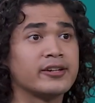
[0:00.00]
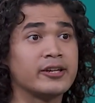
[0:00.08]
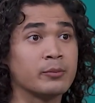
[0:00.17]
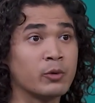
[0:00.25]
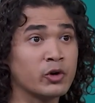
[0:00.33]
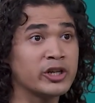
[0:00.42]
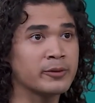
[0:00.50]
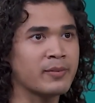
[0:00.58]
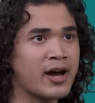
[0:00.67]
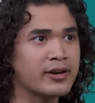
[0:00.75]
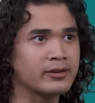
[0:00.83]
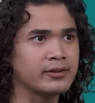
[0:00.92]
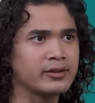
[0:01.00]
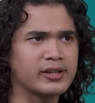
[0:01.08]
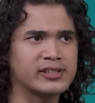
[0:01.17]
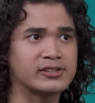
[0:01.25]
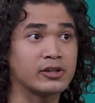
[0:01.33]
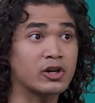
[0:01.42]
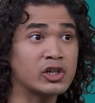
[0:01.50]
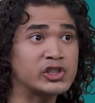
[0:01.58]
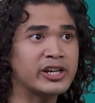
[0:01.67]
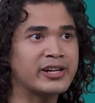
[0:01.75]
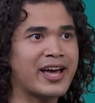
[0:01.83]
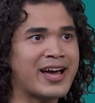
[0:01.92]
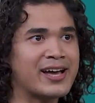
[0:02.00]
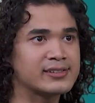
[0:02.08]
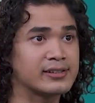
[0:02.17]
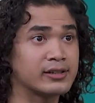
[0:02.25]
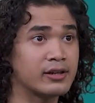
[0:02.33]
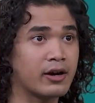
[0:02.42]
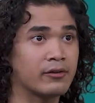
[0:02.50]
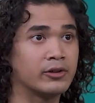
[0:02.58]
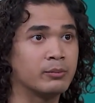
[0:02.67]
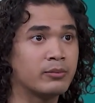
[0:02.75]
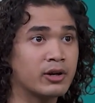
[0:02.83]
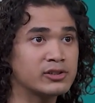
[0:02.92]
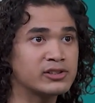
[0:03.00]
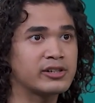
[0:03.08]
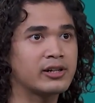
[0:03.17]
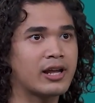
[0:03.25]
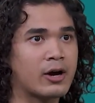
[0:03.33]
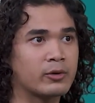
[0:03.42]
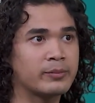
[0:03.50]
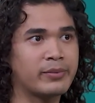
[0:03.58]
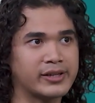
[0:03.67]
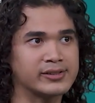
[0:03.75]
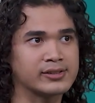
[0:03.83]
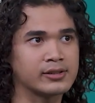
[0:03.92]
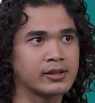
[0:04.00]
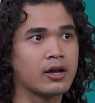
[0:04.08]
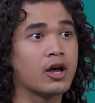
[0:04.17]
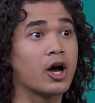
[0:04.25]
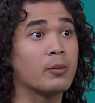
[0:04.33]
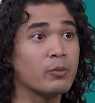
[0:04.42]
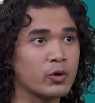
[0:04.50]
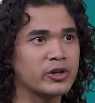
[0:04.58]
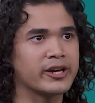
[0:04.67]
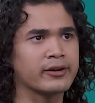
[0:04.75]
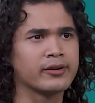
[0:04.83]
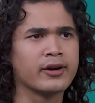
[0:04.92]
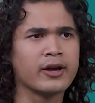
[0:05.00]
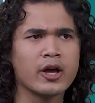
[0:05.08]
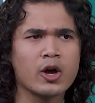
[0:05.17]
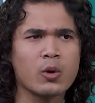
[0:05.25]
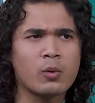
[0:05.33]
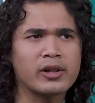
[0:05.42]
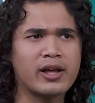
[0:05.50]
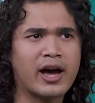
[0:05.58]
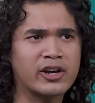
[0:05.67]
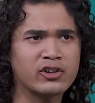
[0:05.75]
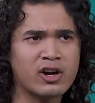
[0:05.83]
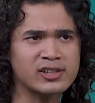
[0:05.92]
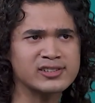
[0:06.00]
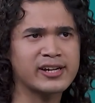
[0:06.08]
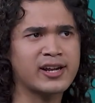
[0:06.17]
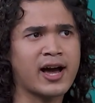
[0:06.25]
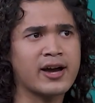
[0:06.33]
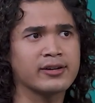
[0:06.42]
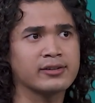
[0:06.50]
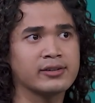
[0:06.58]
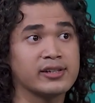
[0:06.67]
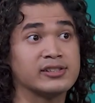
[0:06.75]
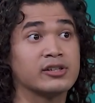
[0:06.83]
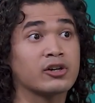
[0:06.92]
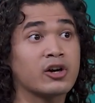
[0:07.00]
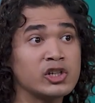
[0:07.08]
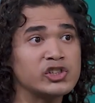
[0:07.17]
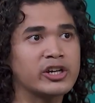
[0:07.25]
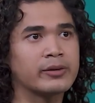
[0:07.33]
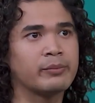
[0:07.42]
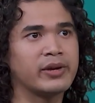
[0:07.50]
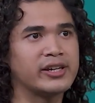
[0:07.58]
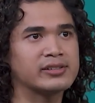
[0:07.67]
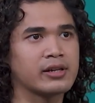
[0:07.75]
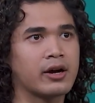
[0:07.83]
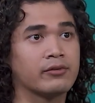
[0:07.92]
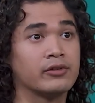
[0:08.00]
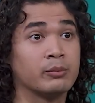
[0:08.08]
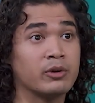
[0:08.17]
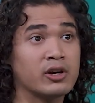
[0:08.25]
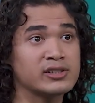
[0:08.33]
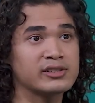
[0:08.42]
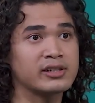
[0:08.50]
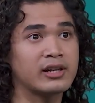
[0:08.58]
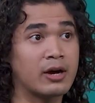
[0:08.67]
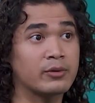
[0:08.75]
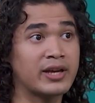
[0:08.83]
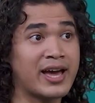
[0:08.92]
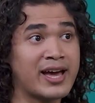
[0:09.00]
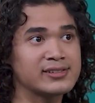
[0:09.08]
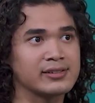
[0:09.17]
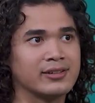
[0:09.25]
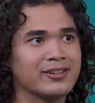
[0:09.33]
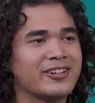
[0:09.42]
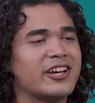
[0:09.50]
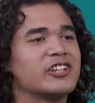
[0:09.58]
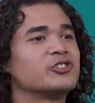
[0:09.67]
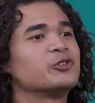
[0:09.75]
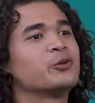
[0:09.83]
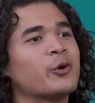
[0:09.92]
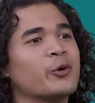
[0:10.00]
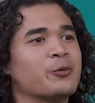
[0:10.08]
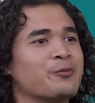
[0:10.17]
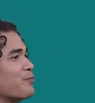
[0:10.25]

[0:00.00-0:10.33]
The ammonium ion is the conjugate acid of the Bronsted Lowry base, ammonia, while the hydroxide ion is the conjugate base of the Bronsted Lowry acid, H2O.